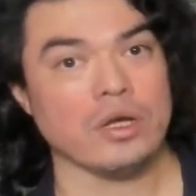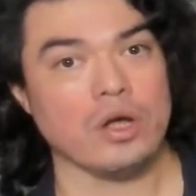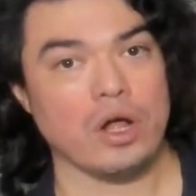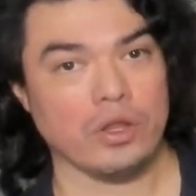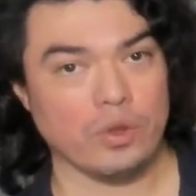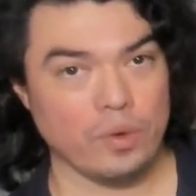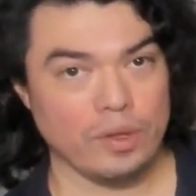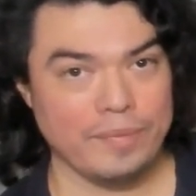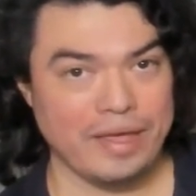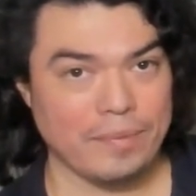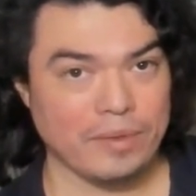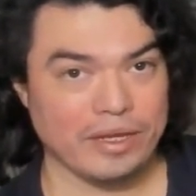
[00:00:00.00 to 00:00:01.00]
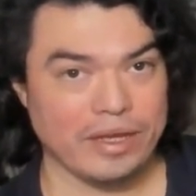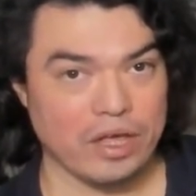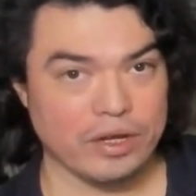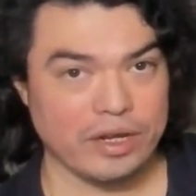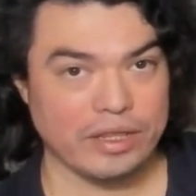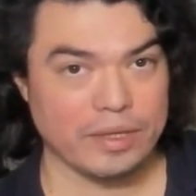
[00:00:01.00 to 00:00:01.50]
although we'll be able to
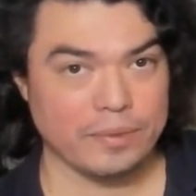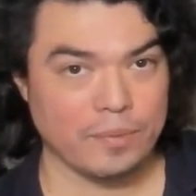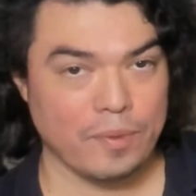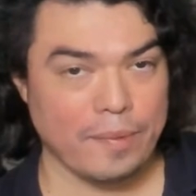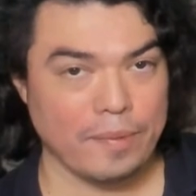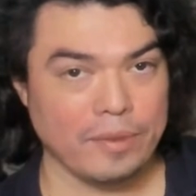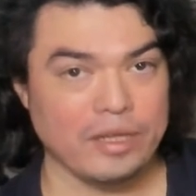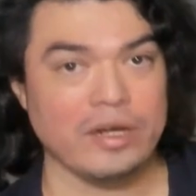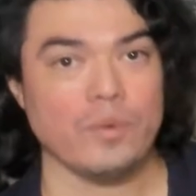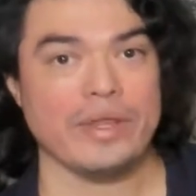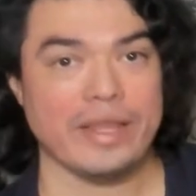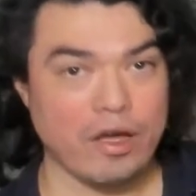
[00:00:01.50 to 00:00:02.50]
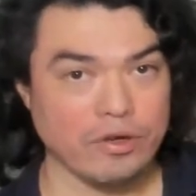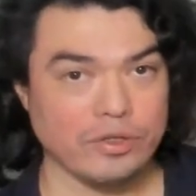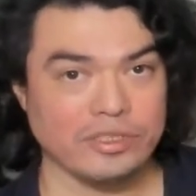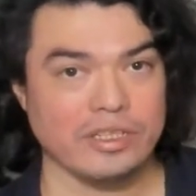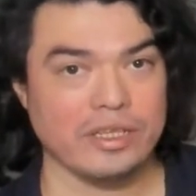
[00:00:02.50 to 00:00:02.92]
calculate the probability without using